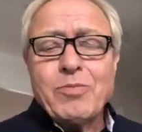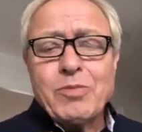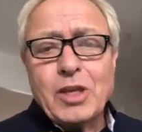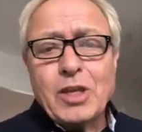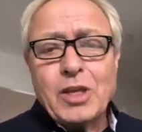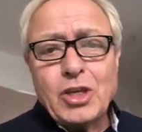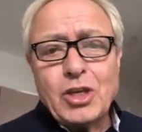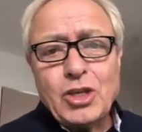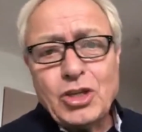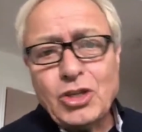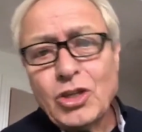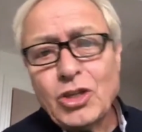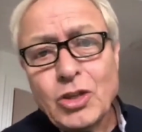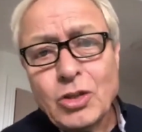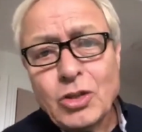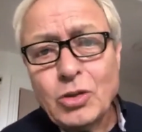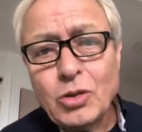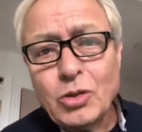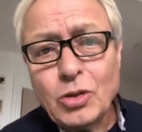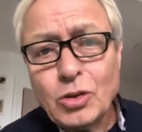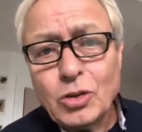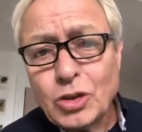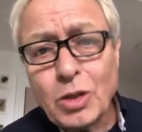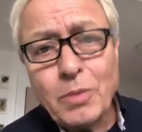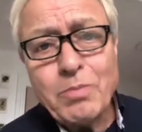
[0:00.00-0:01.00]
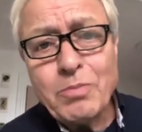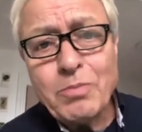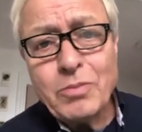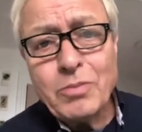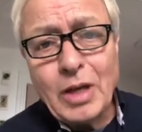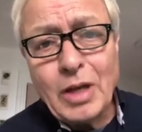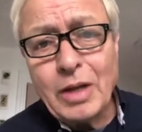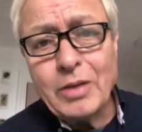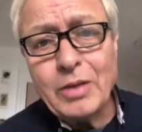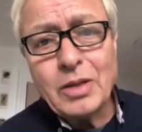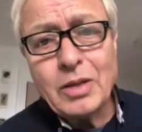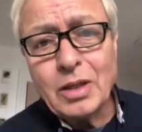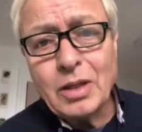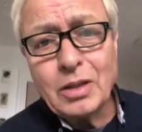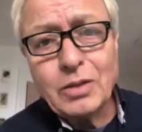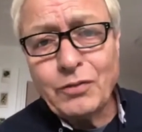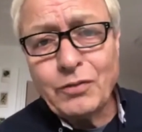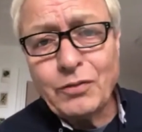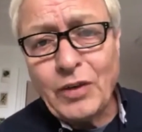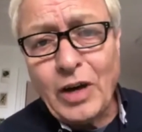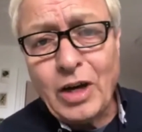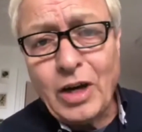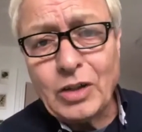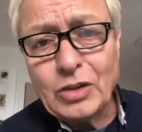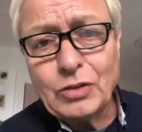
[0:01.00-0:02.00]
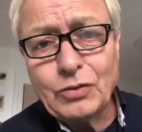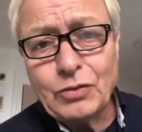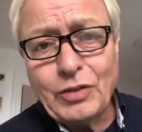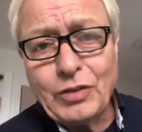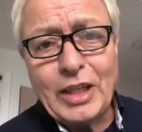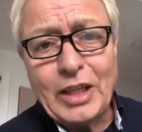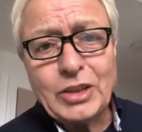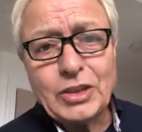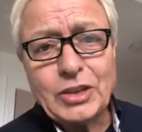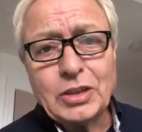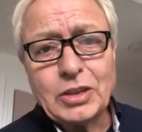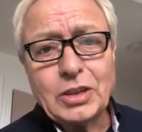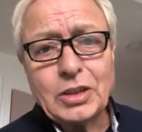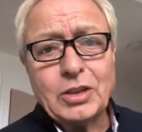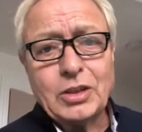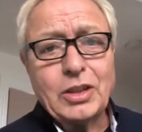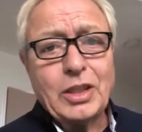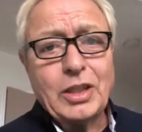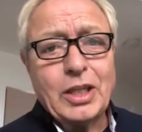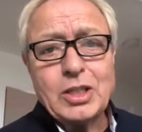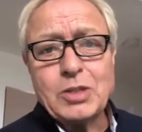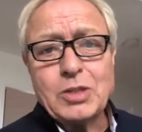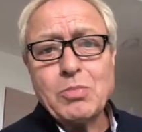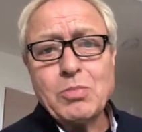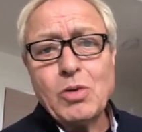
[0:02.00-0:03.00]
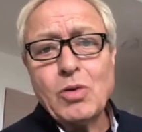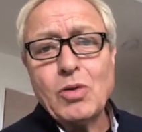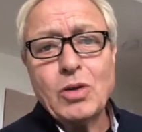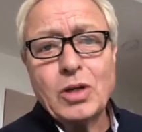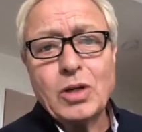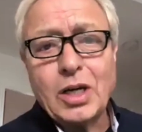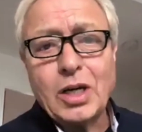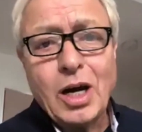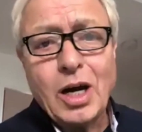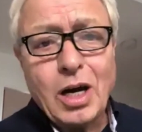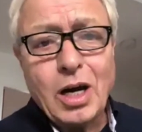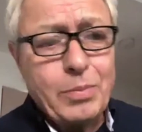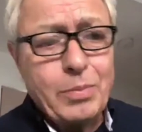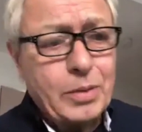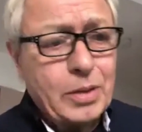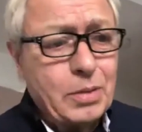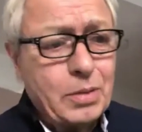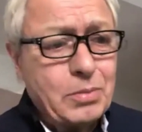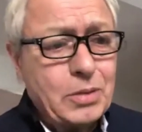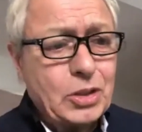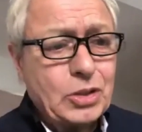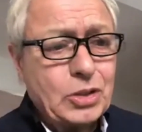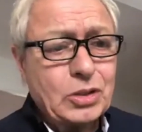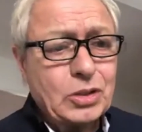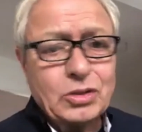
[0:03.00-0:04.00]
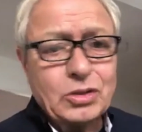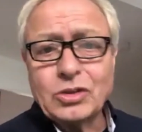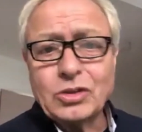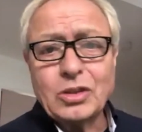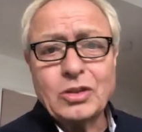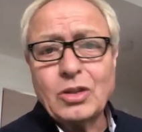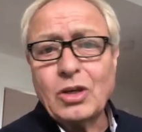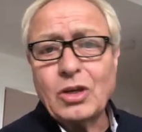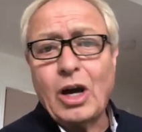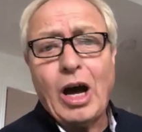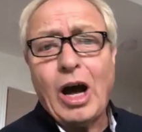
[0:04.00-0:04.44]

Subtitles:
huge, and the fast fashion creates more carbon emissions than the